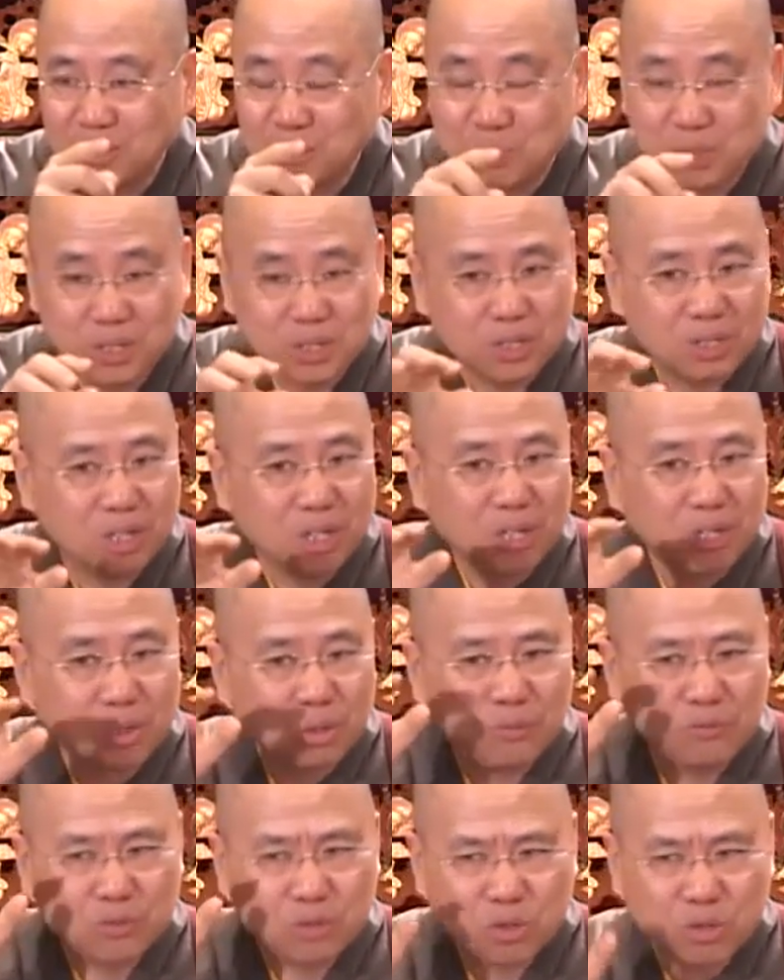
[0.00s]
because
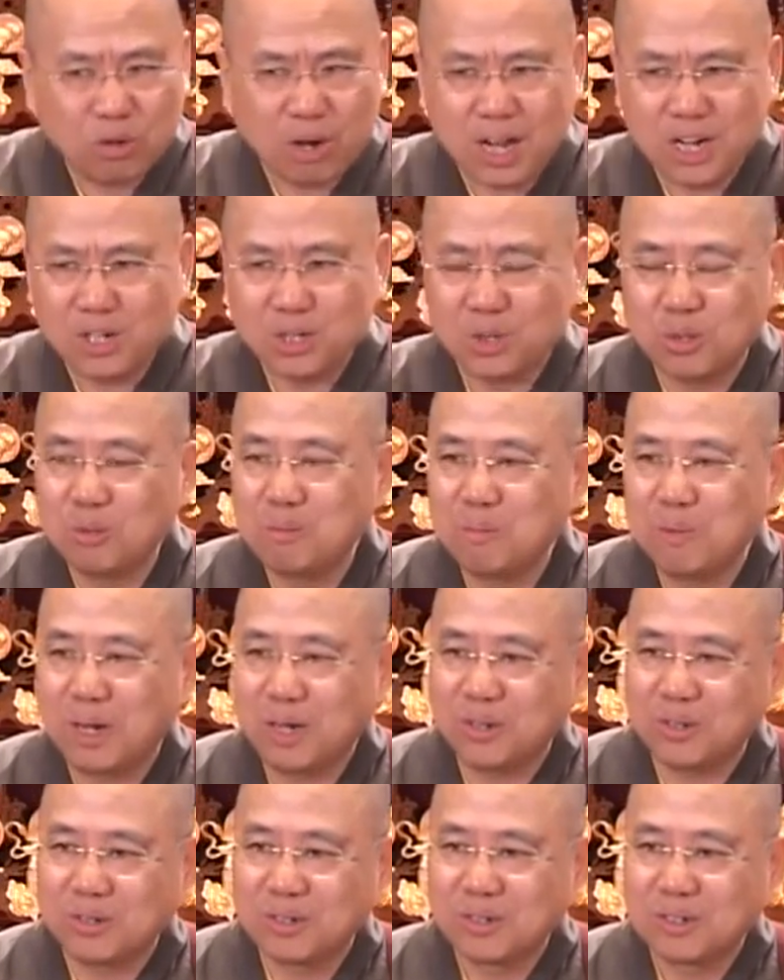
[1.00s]
you've tried so
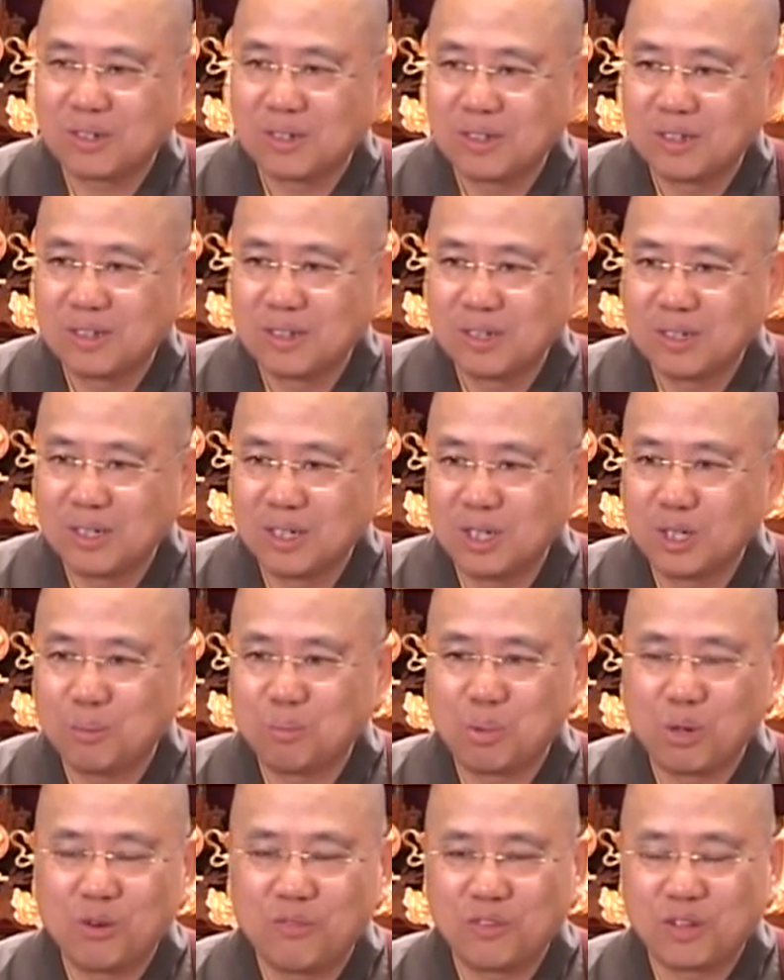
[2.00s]
much in the
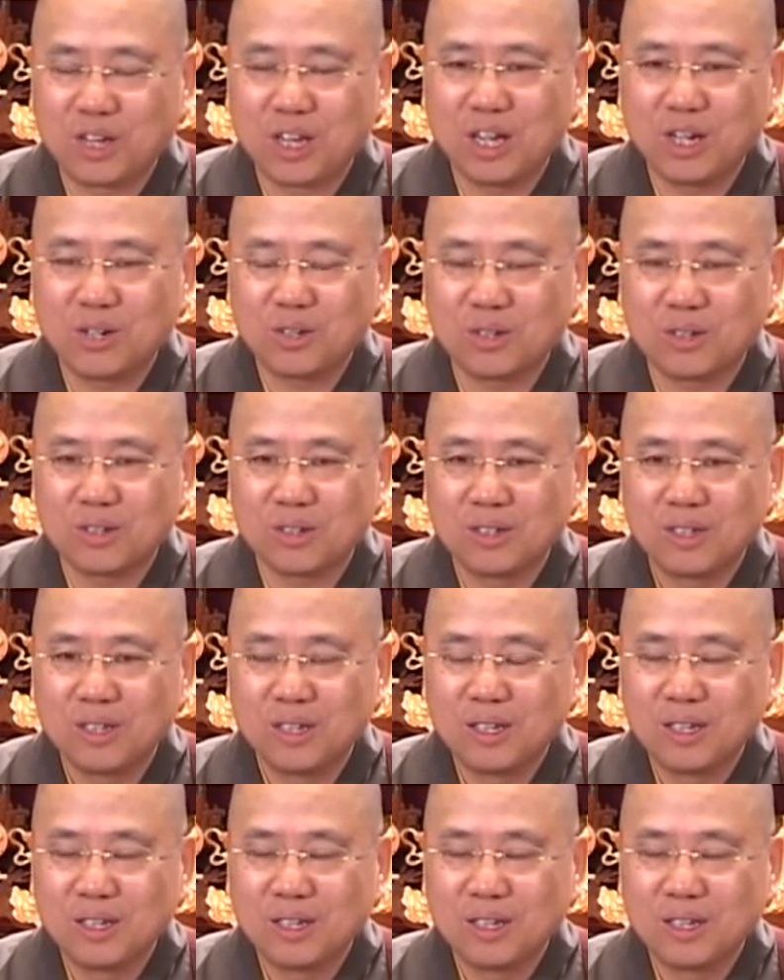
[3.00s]
purification.